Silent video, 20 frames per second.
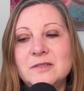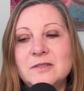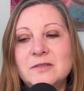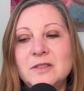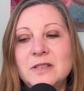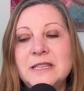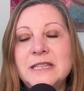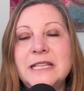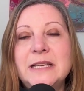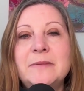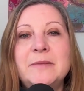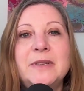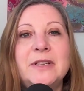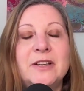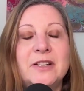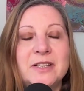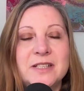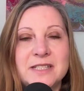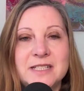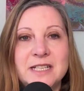limit
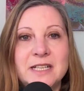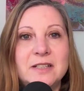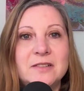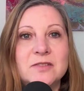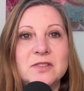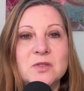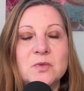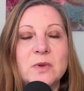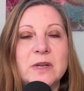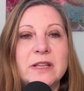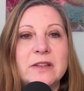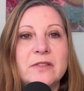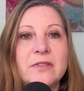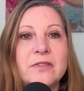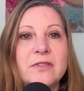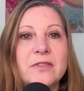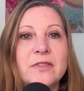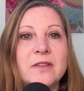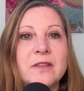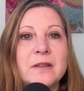ourselves
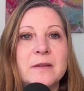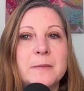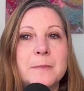with